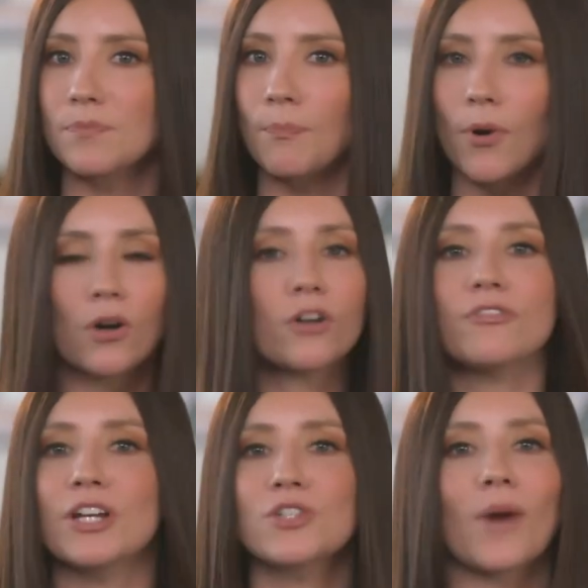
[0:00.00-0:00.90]
is
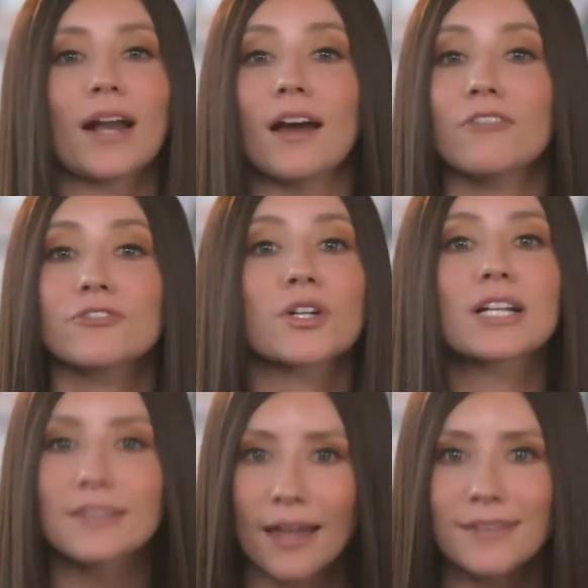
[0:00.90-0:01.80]
perfect right after
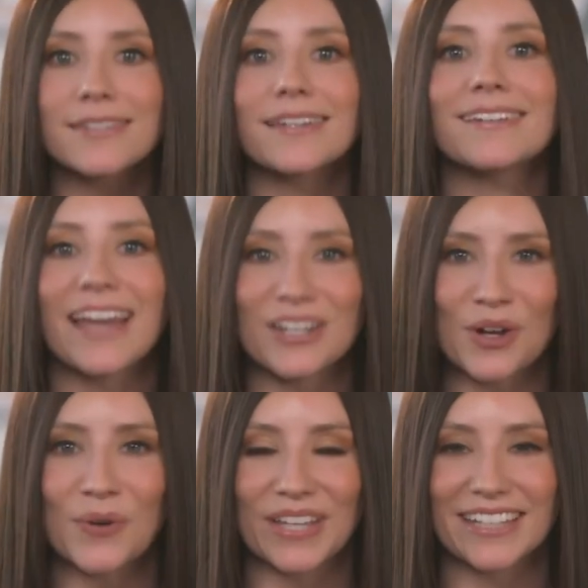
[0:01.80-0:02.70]
cleansing and
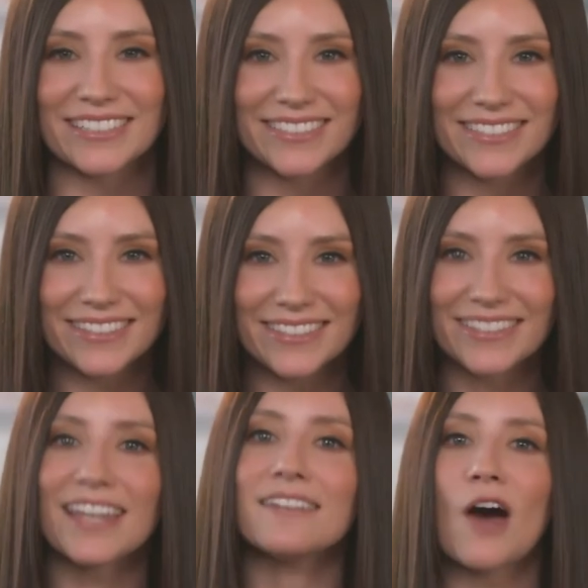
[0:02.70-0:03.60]
toning.
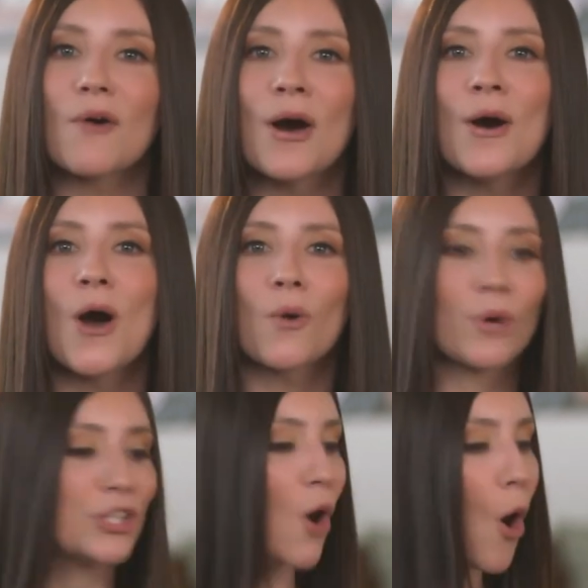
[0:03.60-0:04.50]
Now,
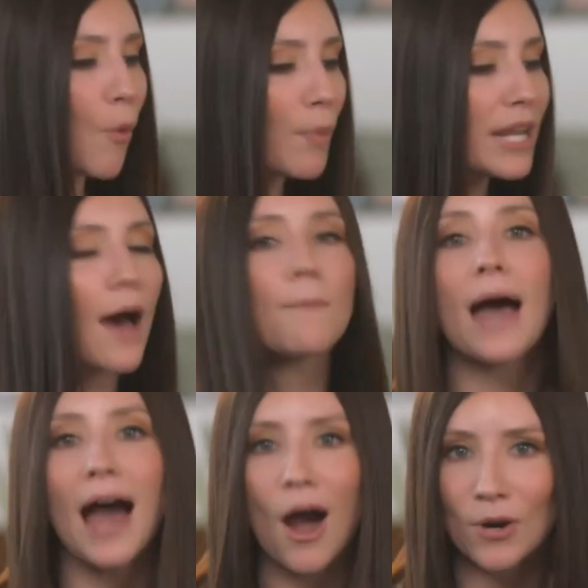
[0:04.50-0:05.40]
when you open up
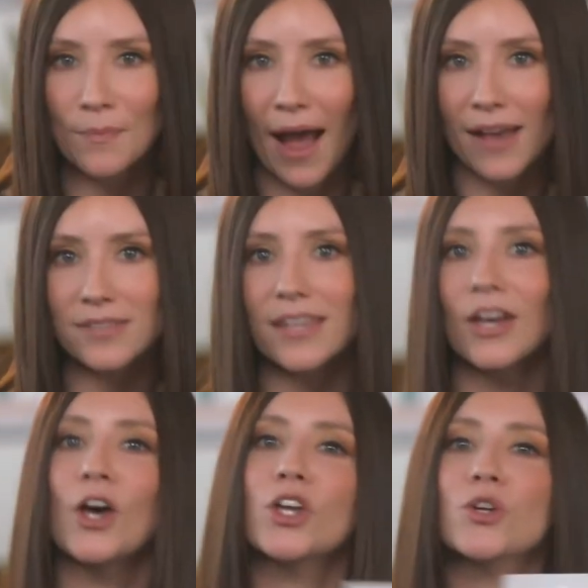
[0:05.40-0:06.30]
Power Mask,
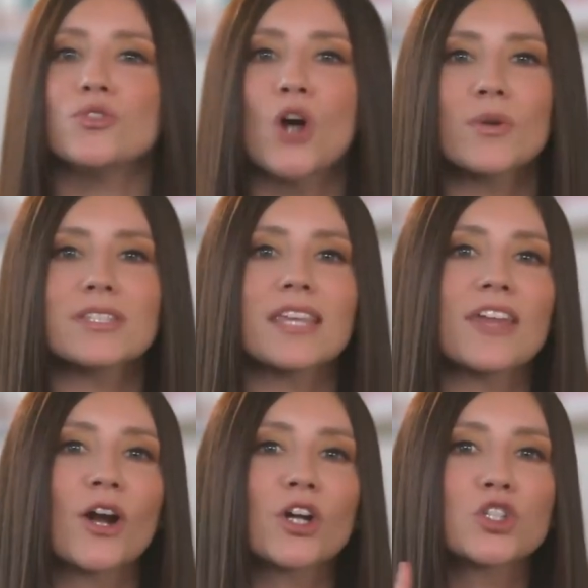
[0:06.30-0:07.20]
you'll notice that
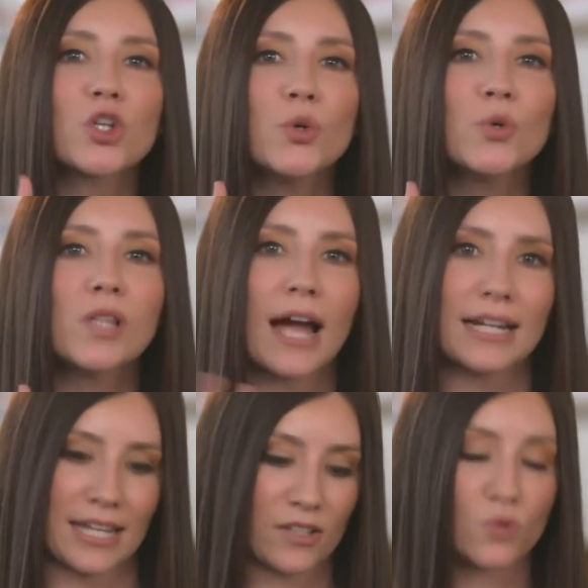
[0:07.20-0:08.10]
there are two
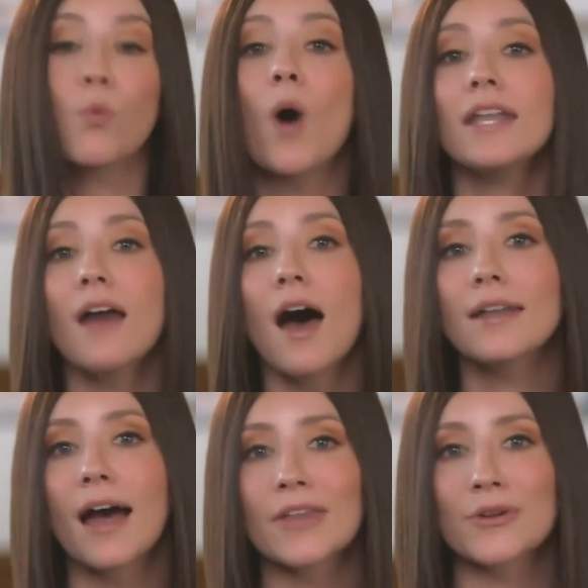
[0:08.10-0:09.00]
linings, one
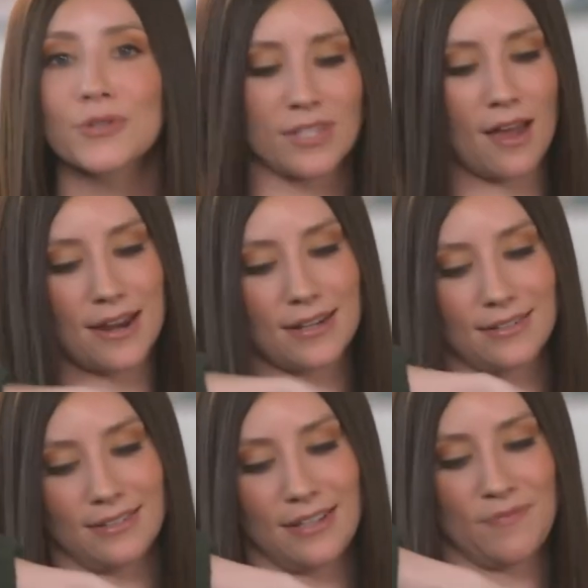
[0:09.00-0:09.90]
on either side.
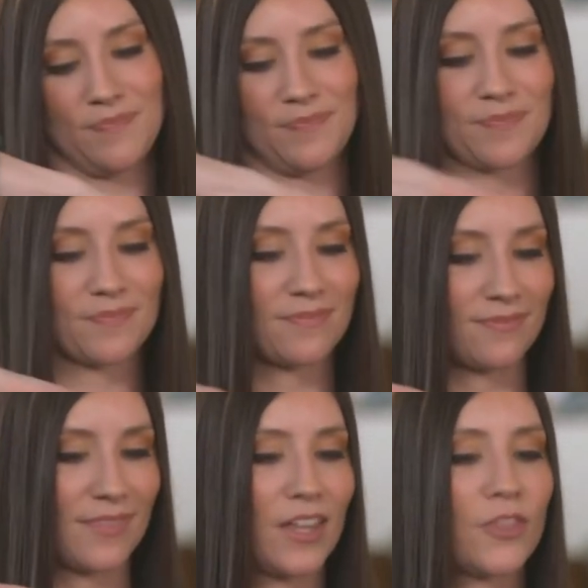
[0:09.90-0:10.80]

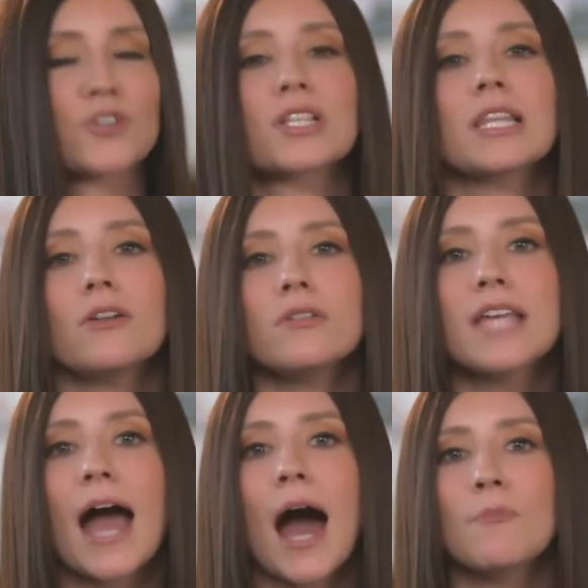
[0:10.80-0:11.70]
There's a little
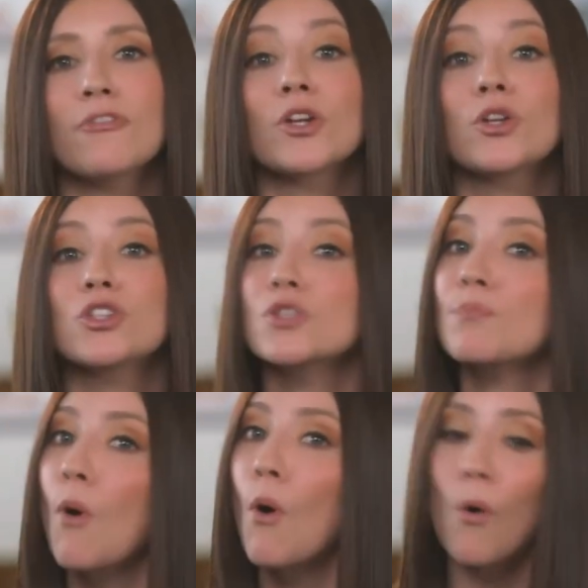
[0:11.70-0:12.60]
tab for you to
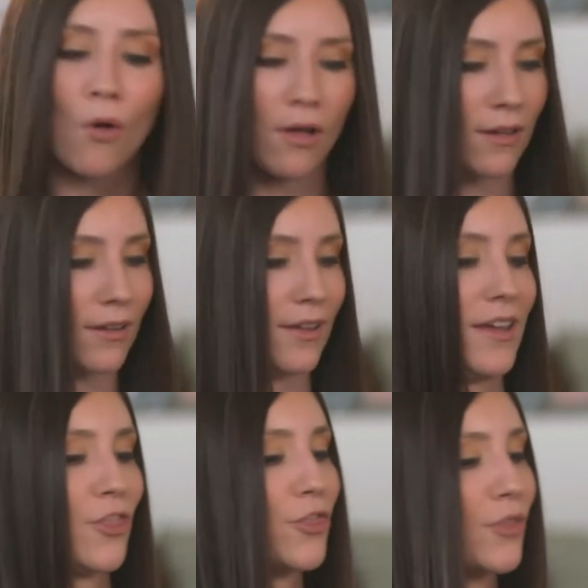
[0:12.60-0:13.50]
just pull
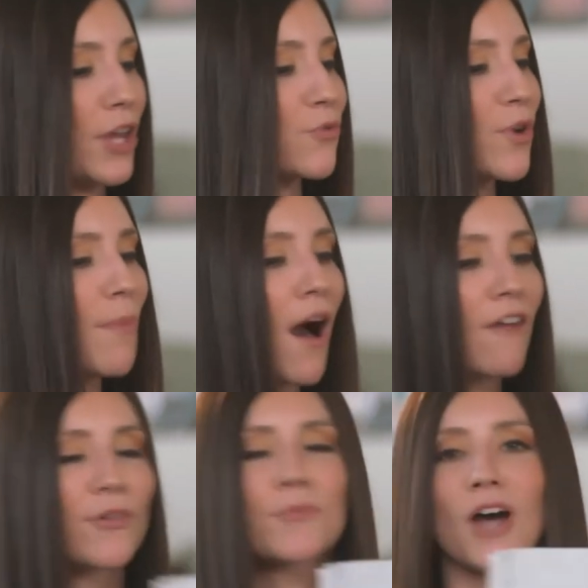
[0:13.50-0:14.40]
and rip
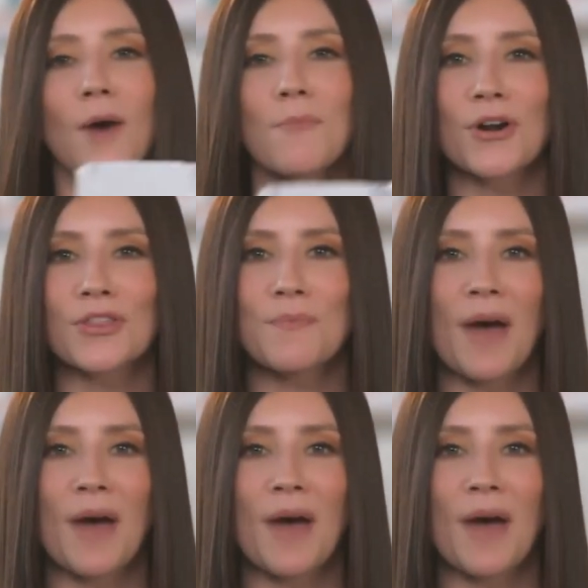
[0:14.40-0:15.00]
off the top part of the